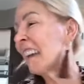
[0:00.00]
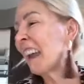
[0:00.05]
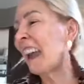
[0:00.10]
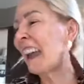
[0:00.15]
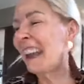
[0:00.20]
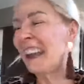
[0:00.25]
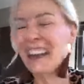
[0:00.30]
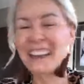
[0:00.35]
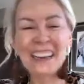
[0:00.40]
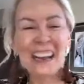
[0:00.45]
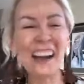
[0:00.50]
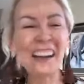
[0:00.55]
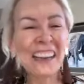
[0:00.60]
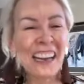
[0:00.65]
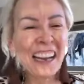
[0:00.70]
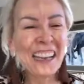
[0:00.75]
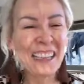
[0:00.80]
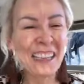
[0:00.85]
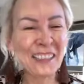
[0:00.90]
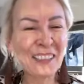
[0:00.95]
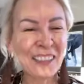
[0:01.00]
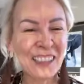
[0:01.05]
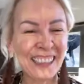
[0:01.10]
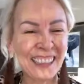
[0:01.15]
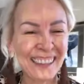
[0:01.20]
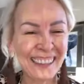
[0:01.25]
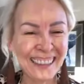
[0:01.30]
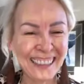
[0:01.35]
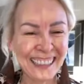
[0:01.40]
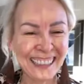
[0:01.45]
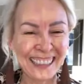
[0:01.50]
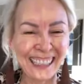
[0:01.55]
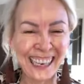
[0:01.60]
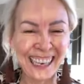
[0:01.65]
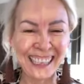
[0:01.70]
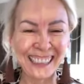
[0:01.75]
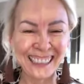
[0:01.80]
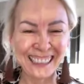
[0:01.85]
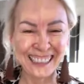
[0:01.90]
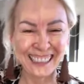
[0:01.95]
okay, I'll get used to this
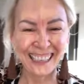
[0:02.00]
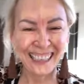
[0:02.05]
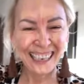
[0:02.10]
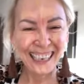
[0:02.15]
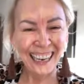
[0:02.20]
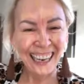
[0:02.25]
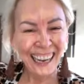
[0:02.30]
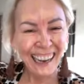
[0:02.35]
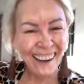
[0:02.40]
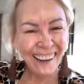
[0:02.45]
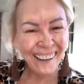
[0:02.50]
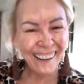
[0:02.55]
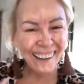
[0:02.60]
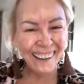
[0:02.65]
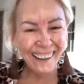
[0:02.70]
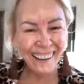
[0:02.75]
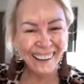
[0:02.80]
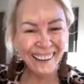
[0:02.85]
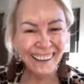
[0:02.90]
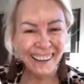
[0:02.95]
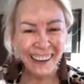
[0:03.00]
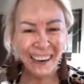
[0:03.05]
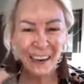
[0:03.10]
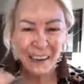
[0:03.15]
yet. Oh,